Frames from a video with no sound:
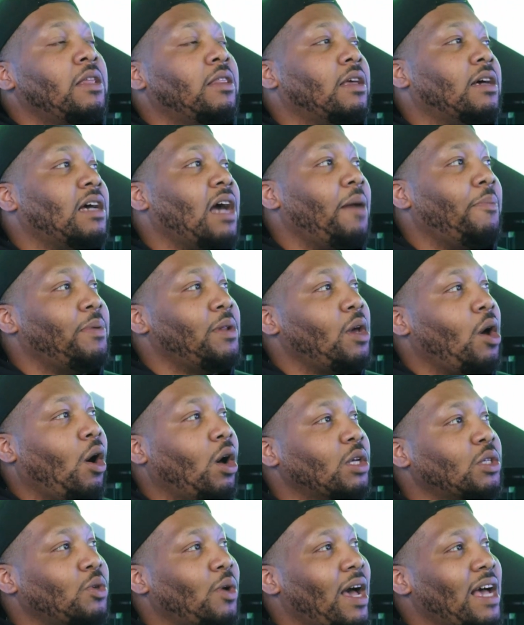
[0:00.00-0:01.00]
The company
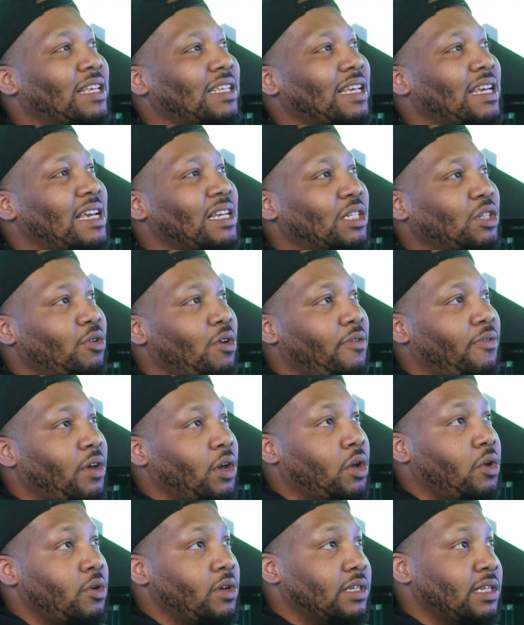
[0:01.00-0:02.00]
also has a history of
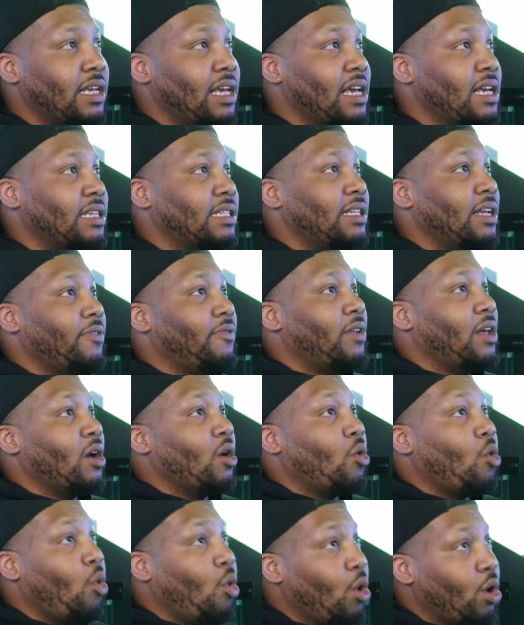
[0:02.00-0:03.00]
increasing its
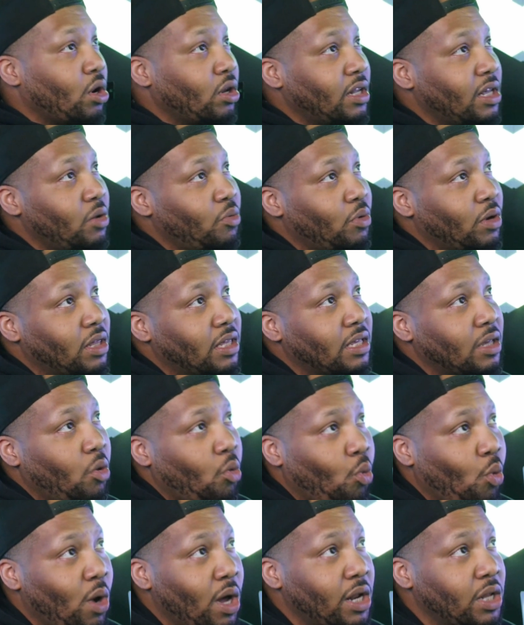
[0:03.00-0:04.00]
dividend quarterly with
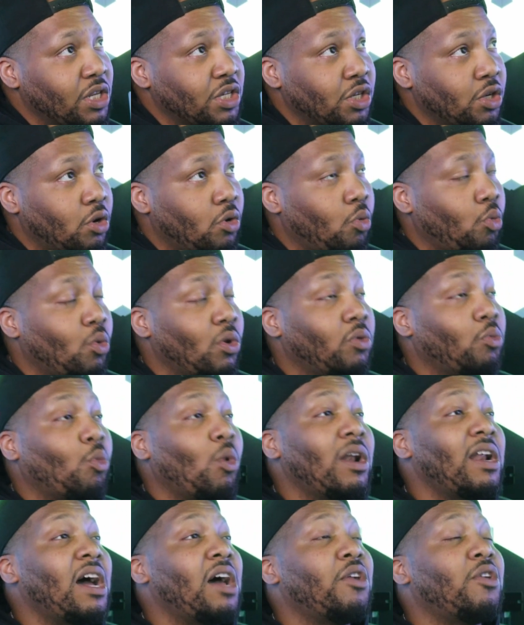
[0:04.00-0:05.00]

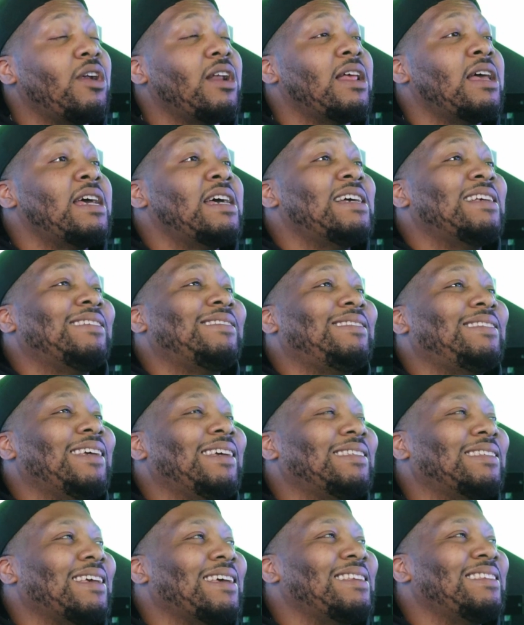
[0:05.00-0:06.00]

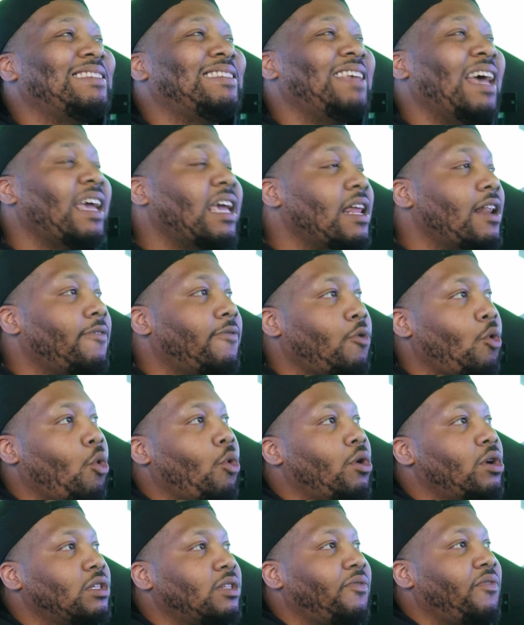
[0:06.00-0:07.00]
106 consecutive
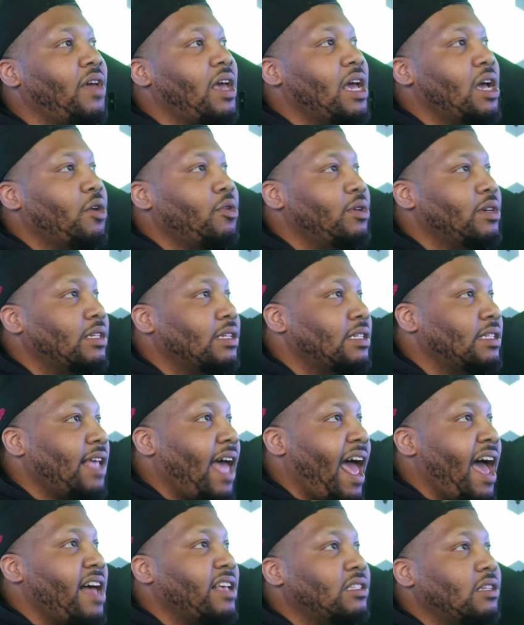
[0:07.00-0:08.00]
quarters of increases
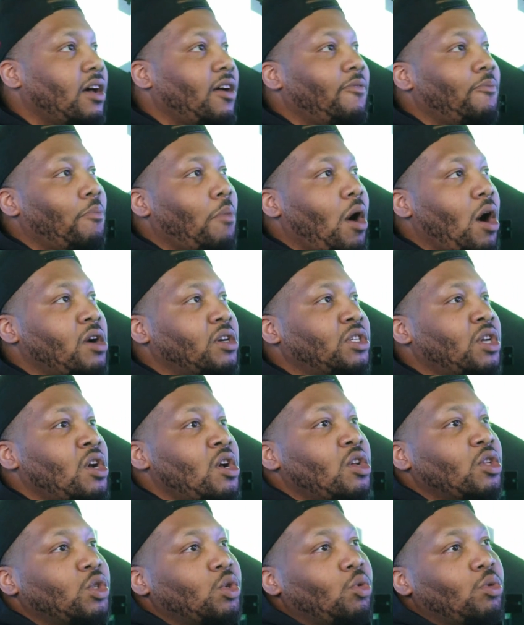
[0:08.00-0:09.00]
as of March
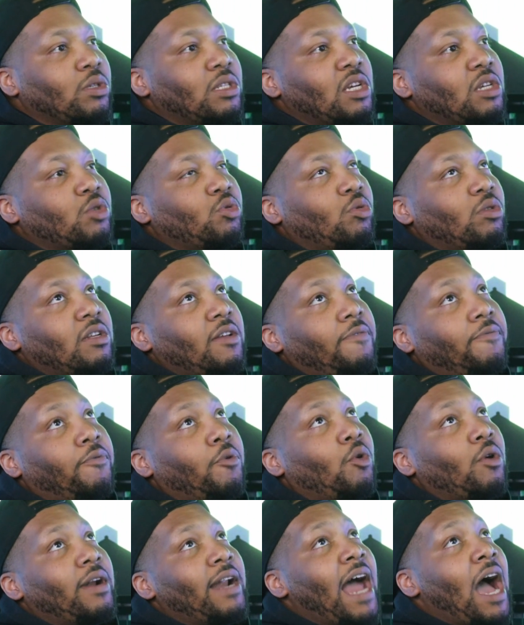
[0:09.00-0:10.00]

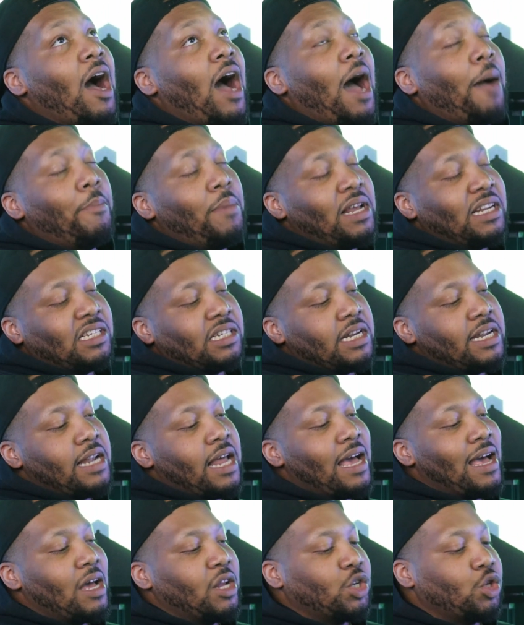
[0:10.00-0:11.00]
2024. Now, I
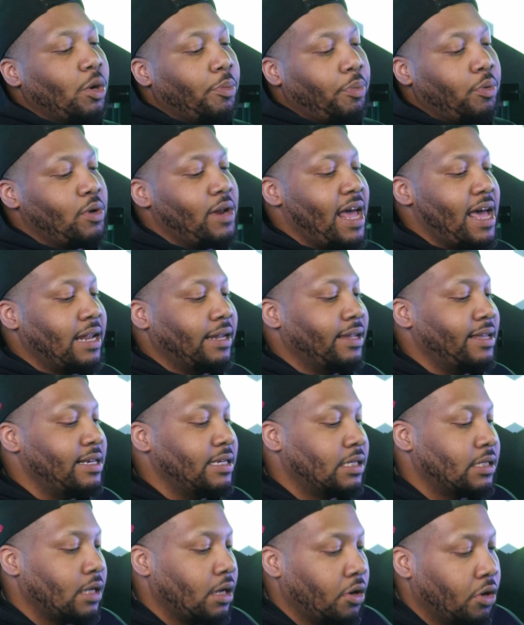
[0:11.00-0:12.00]
mentioned triple net
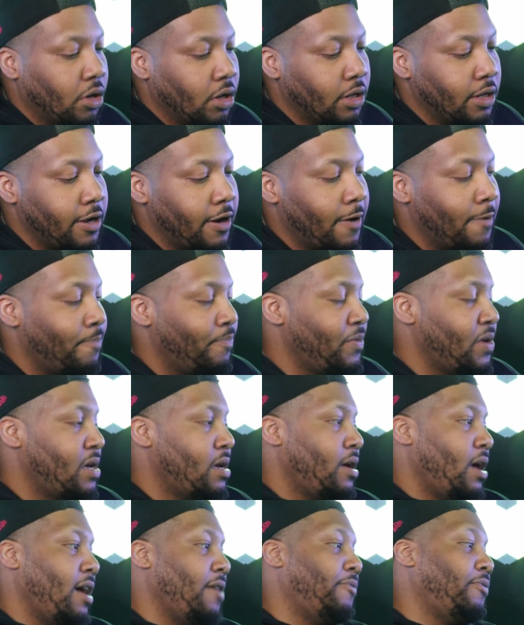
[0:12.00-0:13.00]
lease earlier.
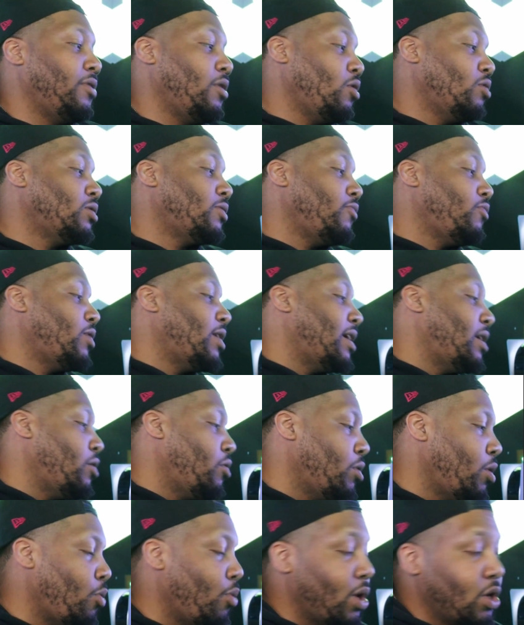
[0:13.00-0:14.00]
And for those of you that
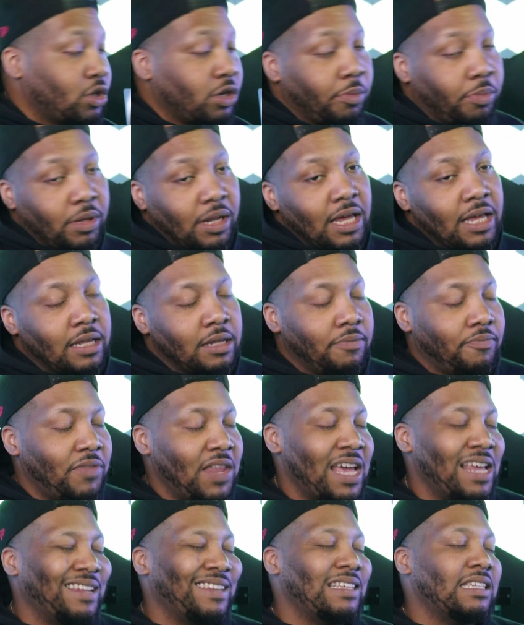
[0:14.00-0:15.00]
don't know what a triple
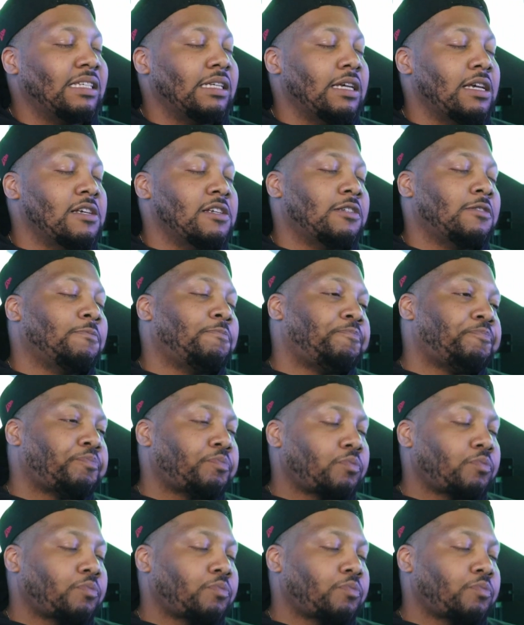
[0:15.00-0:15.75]
net lease is,